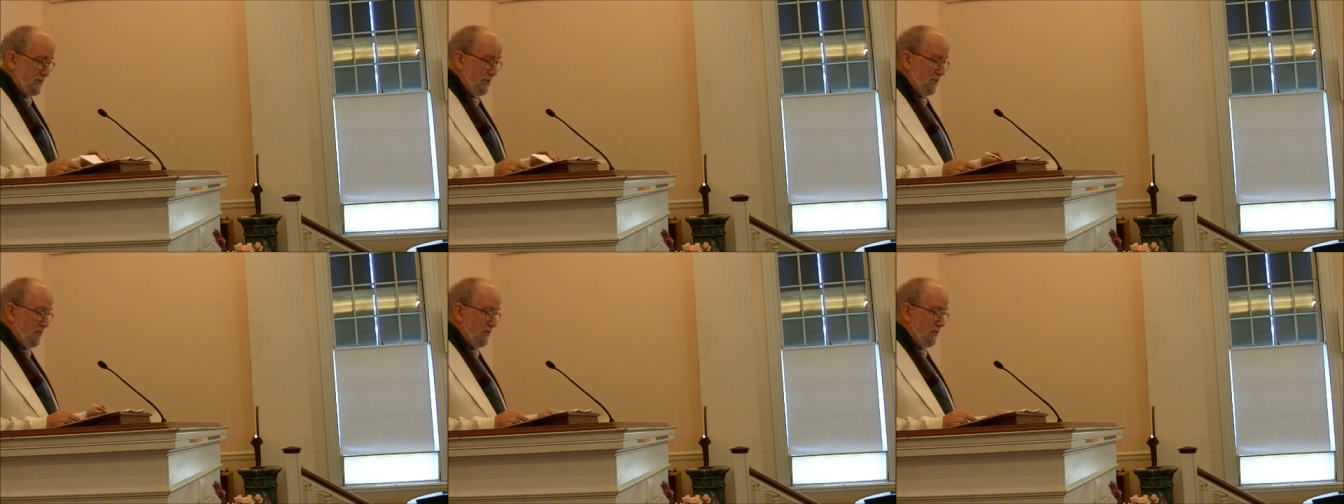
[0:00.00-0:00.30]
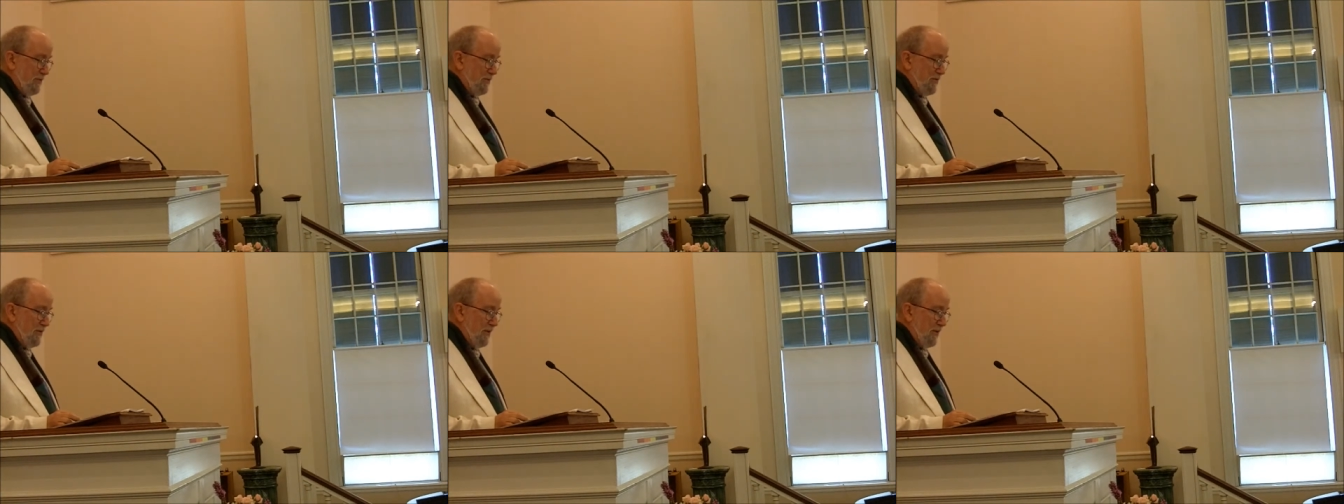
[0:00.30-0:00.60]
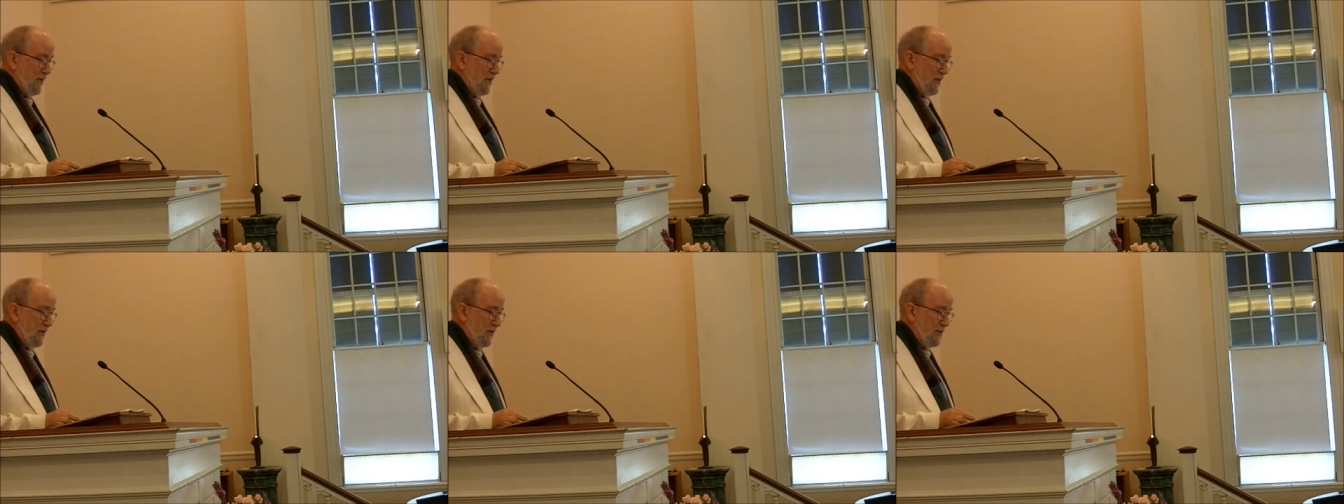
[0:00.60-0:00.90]
peoples,
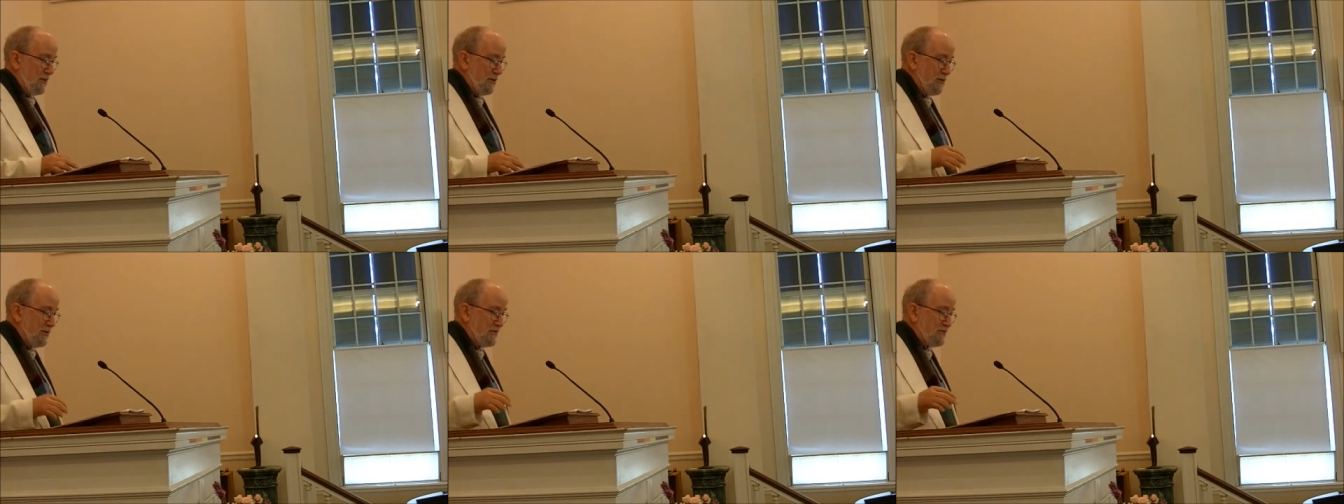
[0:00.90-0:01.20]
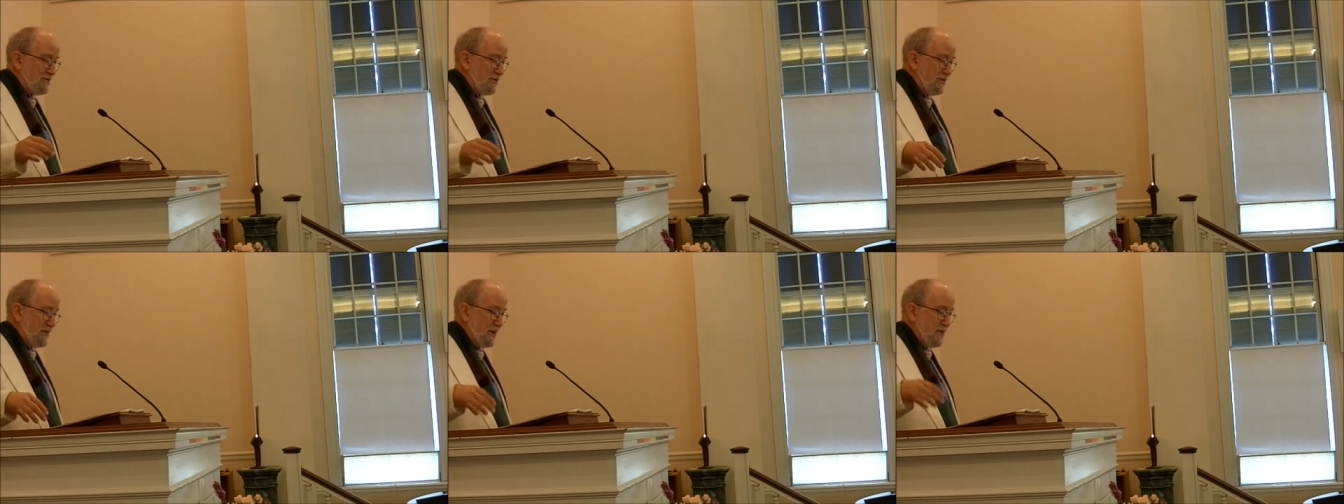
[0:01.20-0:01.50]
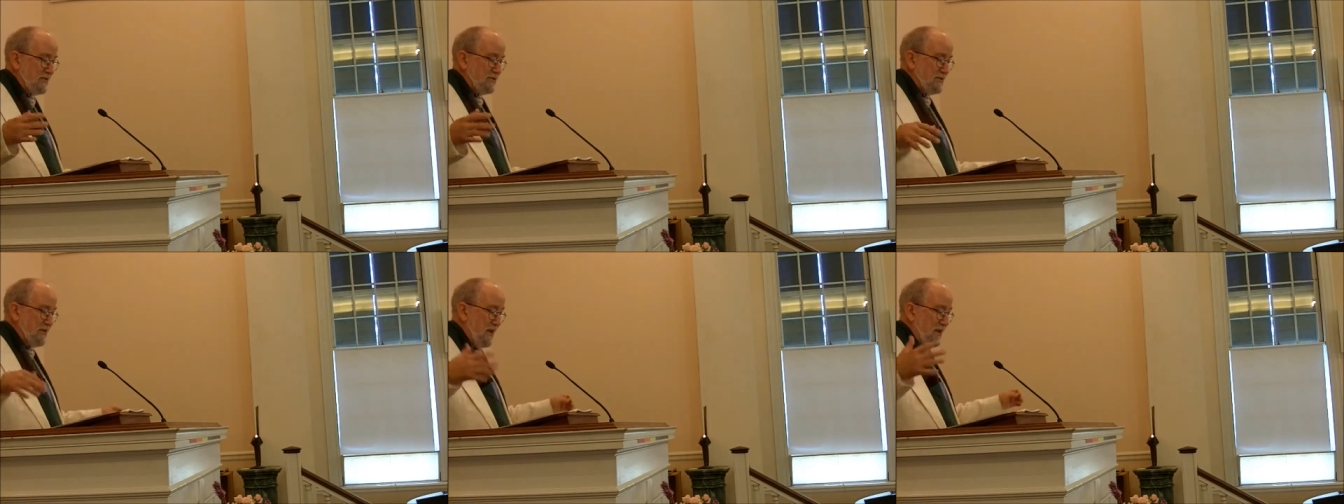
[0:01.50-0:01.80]
the Christian
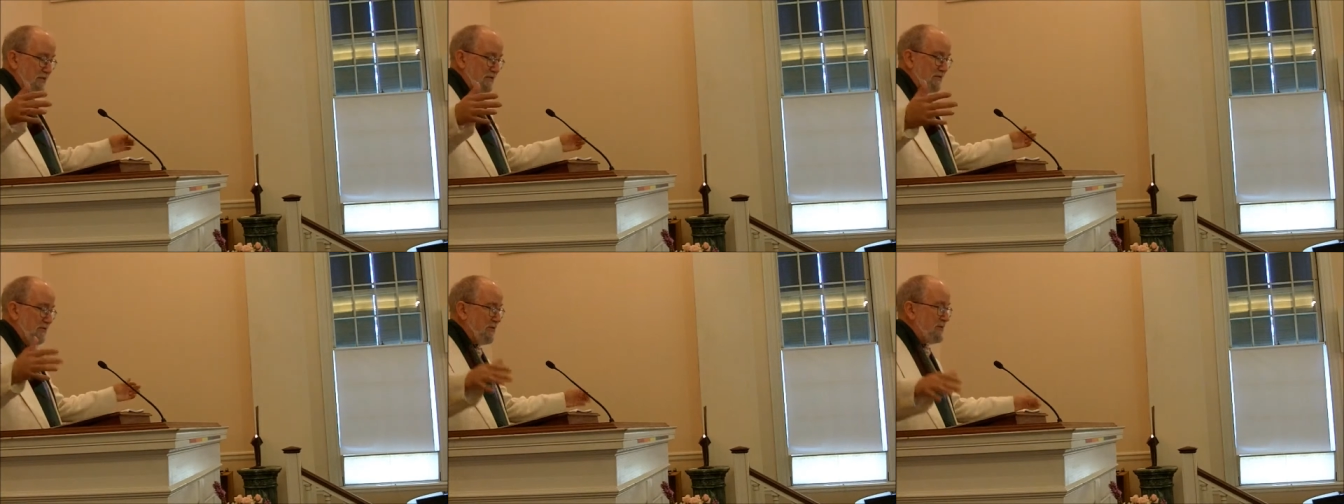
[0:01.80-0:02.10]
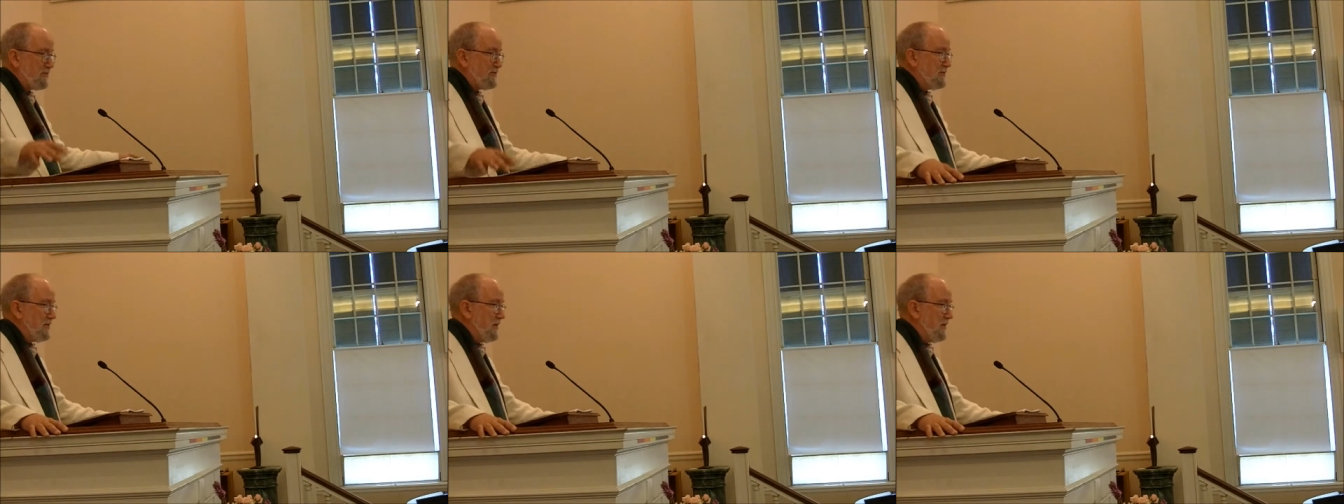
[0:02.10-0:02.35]
nation has first